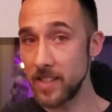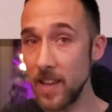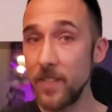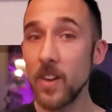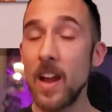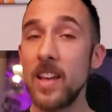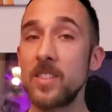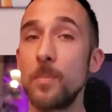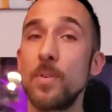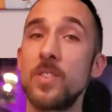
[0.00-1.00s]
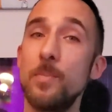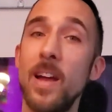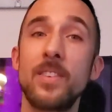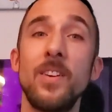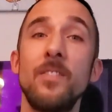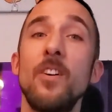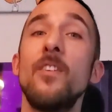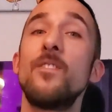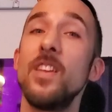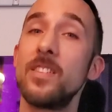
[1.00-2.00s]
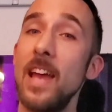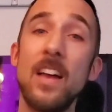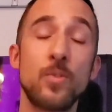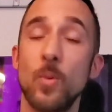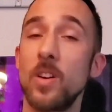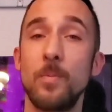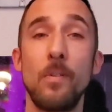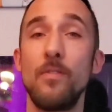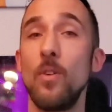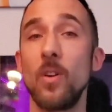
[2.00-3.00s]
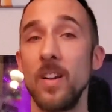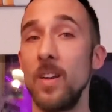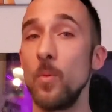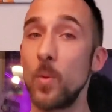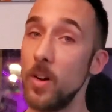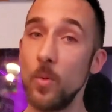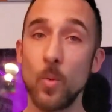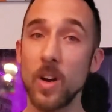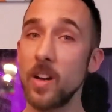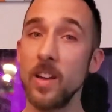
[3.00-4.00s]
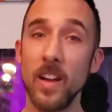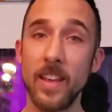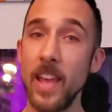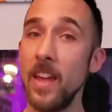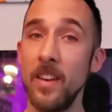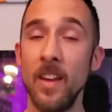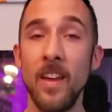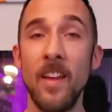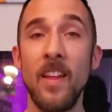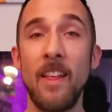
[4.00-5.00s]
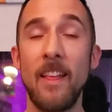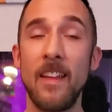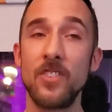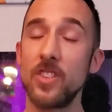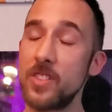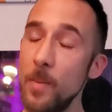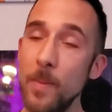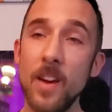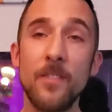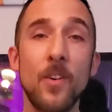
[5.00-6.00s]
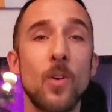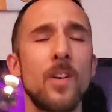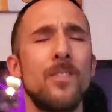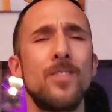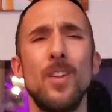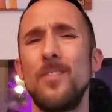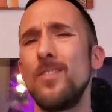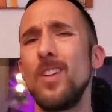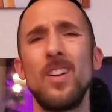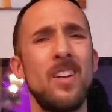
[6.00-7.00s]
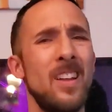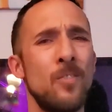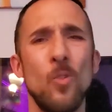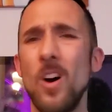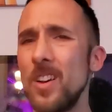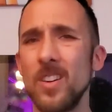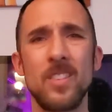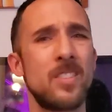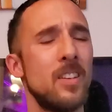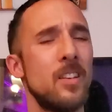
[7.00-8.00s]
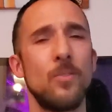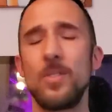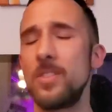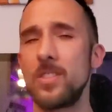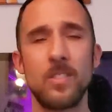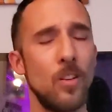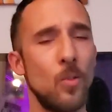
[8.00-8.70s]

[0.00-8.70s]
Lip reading: Xavier has the perspective of this has worked before and it will work again. And just the metaphor of the flooding waters, it was just